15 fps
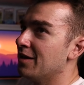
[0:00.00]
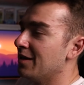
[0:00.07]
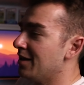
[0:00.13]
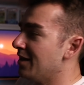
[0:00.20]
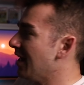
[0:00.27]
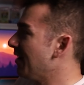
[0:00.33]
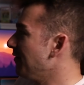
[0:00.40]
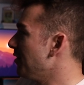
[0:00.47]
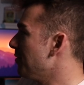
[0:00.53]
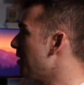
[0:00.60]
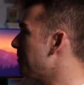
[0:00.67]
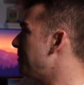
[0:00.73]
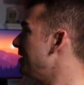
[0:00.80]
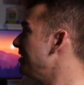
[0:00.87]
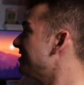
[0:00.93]
having
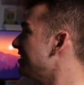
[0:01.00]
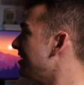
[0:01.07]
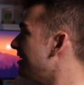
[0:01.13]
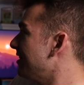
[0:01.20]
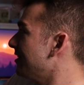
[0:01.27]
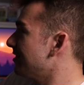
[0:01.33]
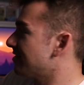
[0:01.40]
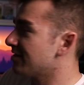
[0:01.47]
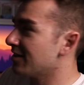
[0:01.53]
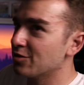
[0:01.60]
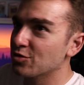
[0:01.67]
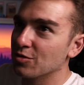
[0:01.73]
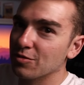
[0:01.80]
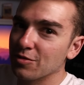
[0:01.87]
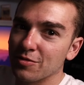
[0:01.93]
my PC in this
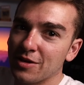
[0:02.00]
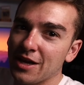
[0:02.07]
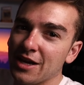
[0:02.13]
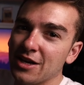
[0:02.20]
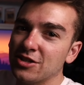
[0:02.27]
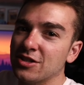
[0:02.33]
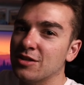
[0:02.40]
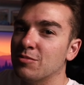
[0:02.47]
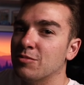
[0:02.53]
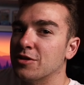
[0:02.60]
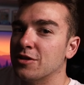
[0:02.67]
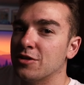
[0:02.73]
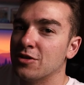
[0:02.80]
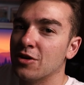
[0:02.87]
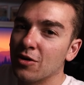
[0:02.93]
central location with
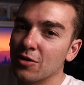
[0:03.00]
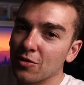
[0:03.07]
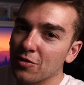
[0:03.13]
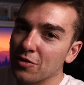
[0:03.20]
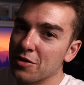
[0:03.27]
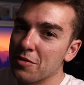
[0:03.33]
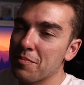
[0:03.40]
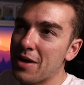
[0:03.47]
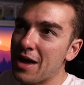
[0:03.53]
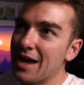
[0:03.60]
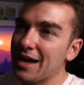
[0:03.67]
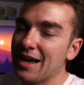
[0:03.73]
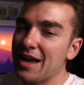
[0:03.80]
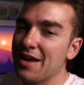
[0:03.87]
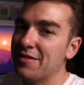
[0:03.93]
the dongle on the
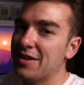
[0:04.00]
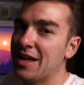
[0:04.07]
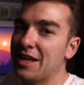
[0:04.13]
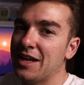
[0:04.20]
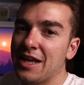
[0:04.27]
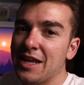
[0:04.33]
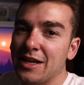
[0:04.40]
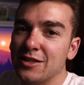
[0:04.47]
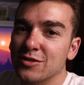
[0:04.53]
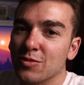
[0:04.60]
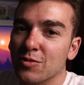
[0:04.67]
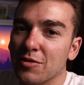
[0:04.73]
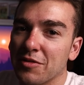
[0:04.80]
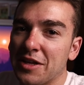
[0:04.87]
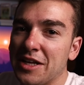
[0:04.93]
back, I haven't had any
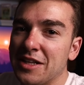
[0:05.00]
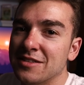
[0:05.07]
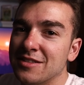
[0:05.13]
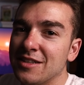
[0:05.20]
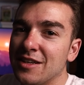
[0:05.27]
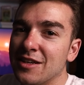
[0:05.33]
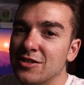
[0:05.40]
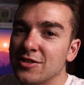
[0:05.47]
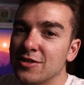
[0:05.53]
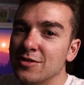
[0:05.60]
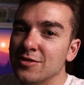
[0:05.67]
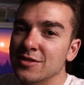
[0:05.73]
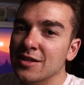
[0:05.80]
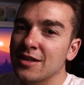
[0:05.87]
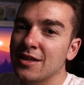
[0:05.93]
sort of latency
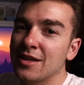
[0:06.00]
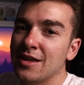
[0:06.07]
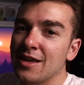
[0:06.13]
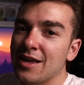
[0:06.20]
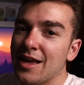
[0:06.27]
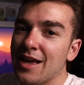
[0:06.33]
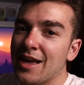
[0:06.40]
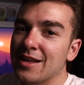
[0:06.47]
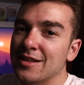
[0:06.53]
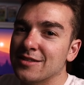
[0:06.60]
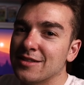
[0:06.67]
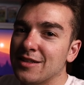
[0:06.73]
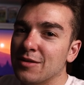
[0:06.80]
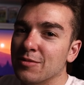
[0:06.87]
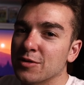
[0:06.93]
issues, as
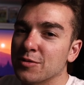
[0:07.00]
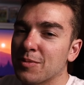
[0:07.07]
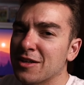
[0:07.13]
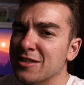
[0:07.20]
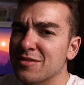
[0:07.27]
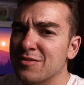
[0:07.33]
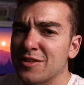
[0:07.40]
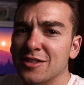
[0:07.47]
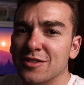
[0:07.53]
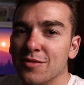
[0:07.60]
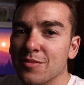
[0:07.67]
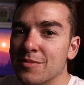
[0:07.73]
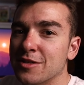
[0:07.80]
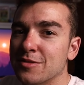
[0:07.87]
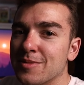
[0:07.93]
the responsiveness
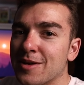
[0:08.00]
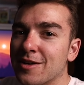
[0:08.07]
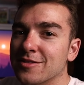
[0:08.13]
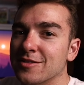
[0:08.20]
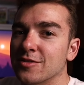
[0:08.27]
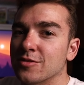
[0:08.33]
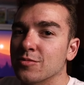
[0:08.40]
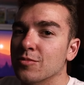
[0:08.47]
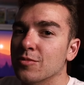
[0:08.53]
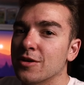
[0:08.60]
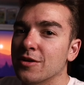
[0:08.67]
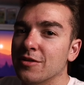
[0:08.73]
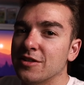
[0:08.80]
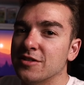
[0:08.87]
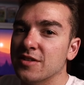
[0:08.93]
from this mouse is
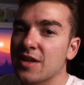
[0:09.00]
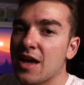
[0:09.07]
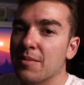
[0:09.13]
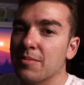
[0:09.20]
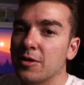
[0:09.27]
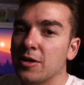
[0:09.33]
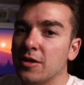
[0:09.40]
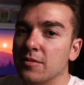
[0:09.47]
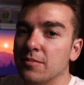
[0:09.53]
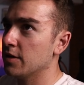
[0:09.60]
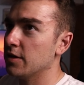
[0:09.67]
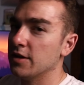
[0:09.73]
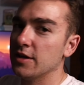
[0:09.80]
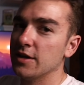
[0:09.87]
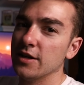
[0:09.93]
really snappy.
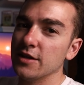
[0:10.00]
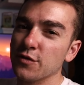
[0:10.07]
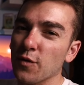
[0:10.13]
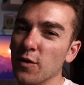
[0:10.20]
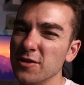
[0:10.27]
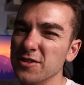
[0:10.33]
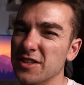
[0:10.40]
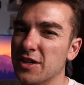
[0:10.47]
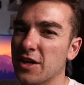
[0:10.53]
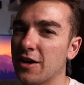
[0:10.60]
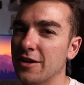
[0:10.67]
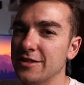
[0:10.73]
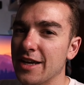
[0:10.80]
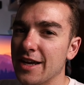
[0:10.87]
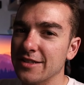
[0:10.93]
As far as the
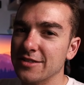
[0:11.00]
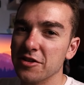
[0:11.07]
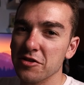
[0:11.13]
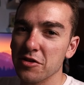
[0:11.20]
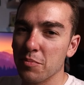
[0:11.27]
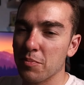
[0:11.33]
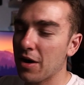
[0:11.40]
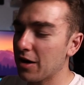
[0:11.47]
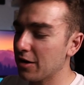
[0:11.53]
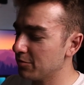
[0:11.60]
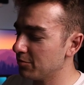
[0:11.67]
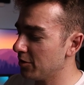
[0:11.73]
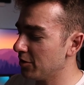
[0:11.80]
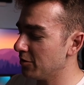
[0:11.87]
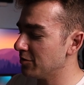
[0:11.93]
contacts on the
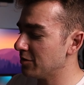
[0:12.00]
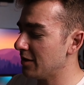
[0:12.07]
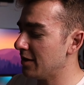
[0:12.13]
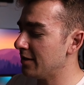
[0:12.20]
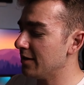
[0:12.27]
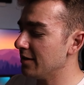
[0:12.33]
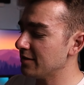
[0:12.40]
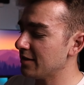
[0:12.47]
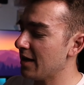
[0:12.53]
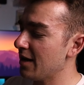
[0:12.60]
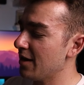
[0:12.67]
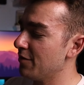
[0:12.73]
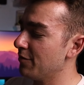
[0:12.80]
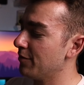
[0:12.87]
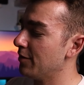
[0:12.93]
bottom goes, it does
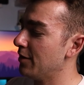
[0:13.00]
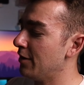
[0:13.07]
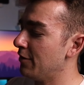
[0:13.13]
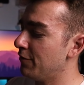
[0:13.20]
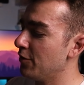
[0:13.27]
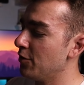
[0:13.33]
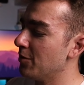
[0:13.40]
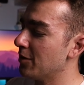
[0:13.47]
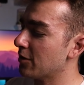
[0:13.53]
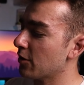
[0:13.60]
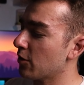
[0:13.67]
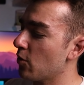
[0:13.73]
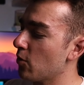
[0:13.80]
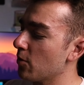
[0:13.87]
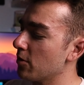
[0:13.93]
have a few at the
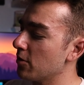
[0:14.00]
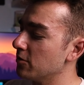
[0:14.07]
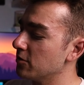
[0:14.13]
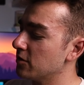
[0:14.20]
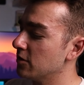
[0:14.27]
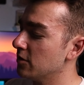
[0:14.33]
corners,